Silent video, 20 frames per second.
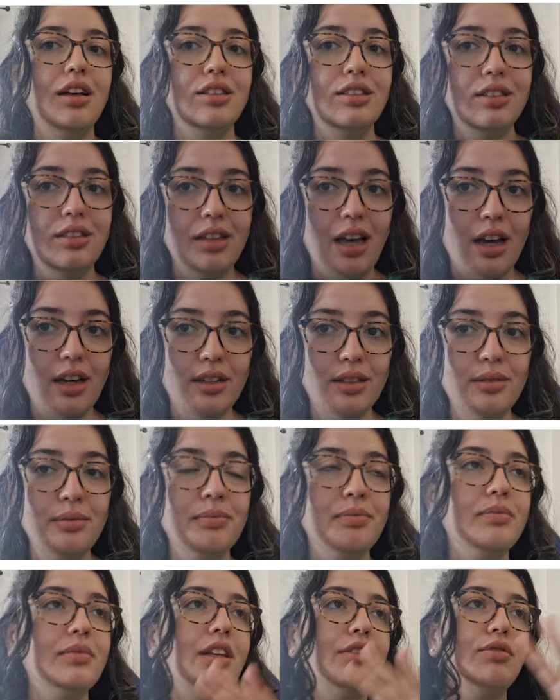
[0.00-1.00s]
So
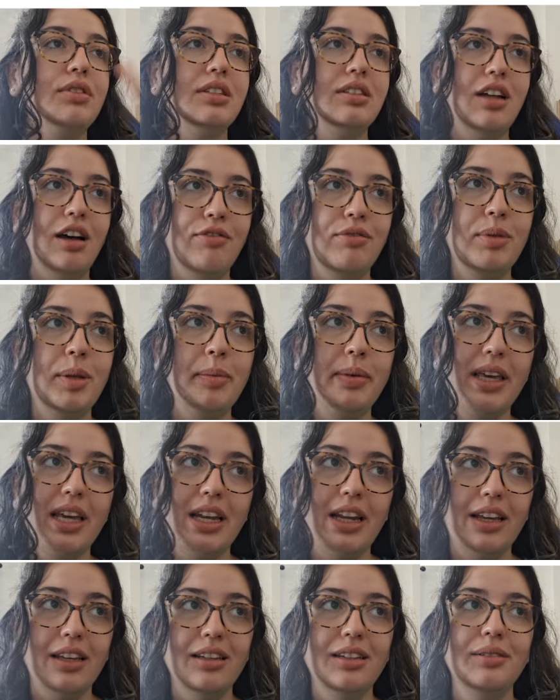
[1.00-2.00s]
if we start from the
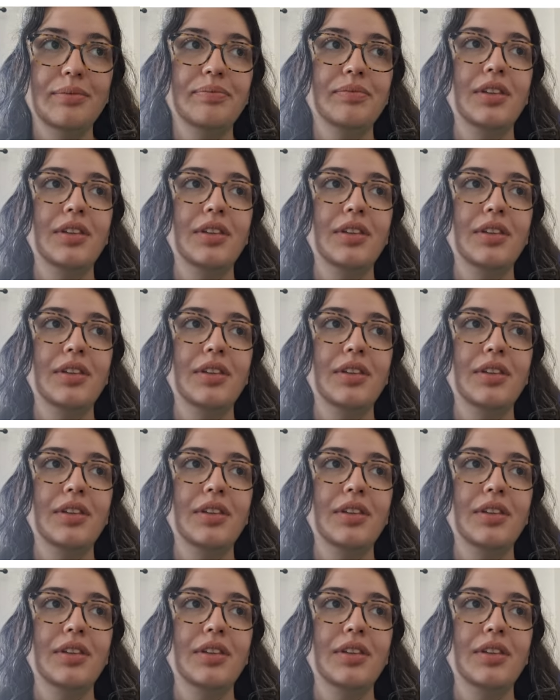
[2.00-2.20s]
beginning,